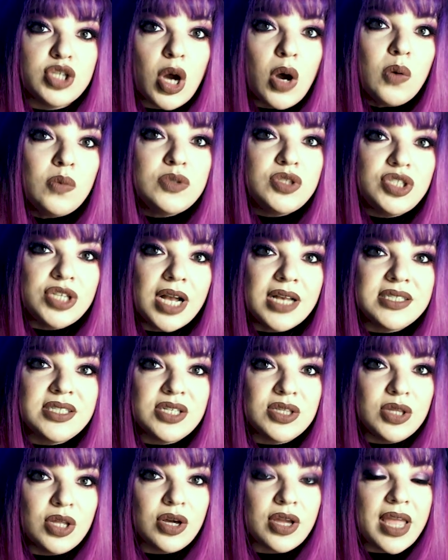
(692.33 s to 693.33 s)
don't
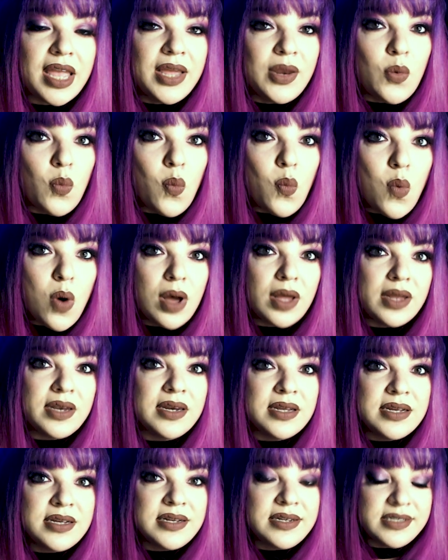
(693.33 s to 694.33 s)
just look in
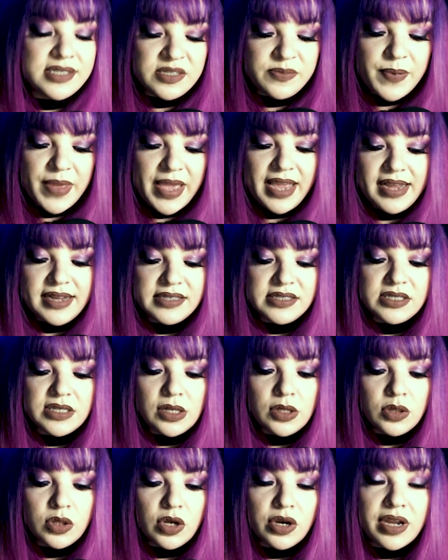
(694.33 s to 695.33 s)
one
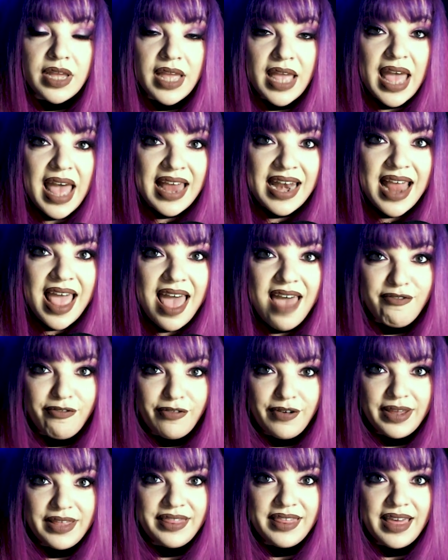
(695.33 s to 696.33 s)
space. Look at
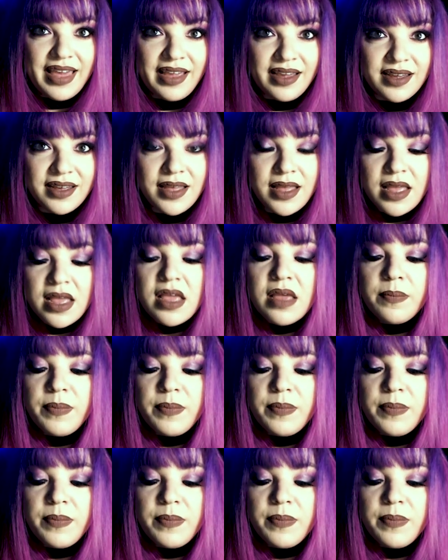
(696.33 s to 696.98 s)
everything.